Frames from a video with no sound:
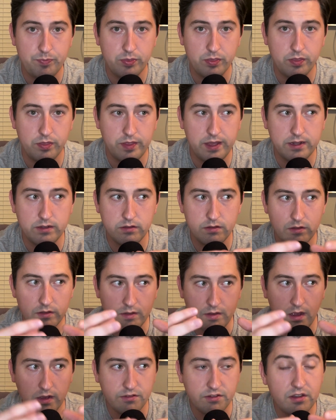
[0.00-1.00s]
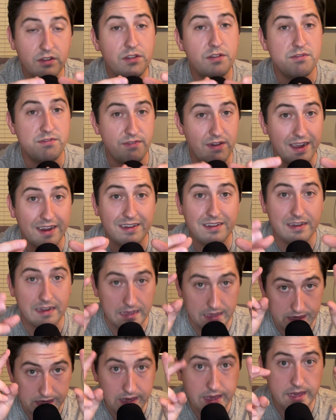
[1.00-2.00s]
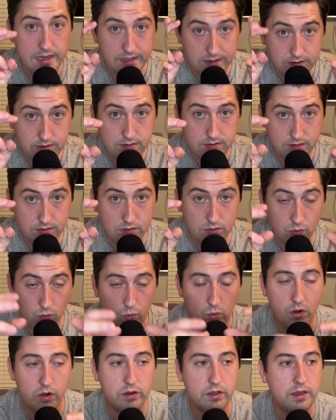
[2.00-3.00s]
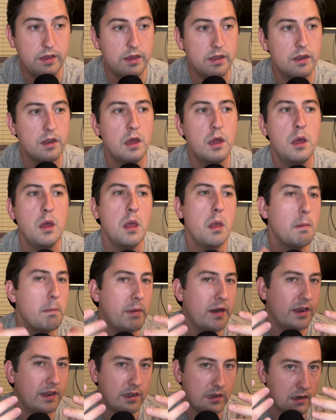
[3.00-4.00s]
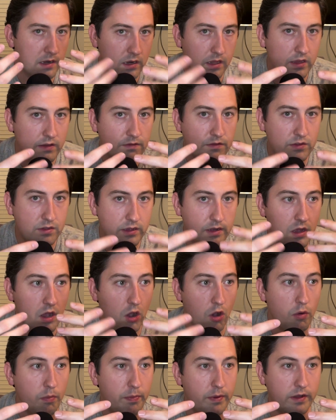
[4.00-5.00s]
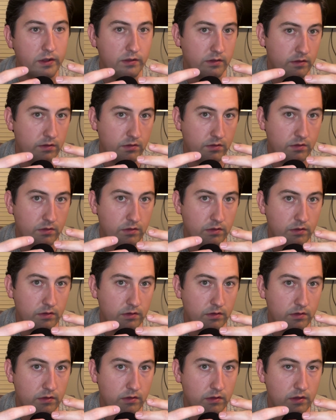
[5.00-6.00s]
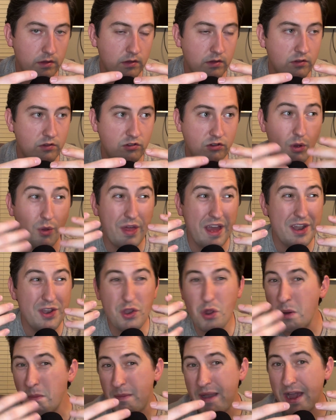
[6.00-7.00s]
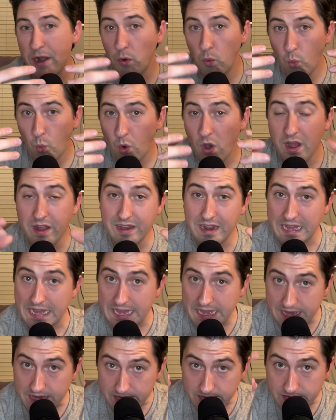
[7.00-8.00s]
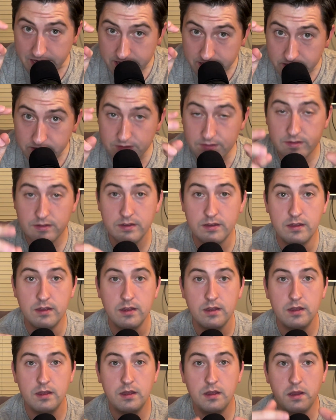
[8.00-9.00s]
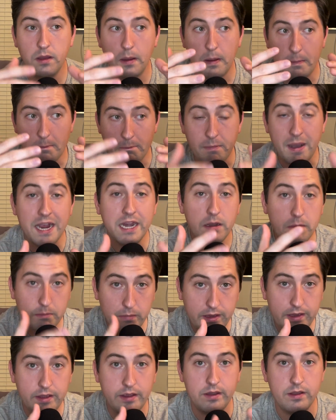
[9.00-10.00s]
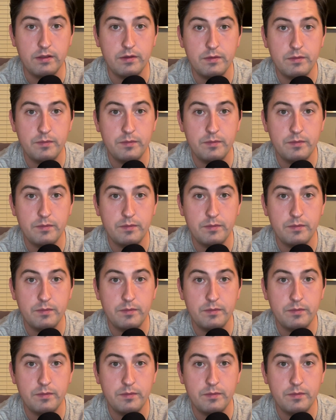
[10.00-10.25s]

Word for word: that doesn't define it, the word it, but it leaves it open so that no matter what it might mean,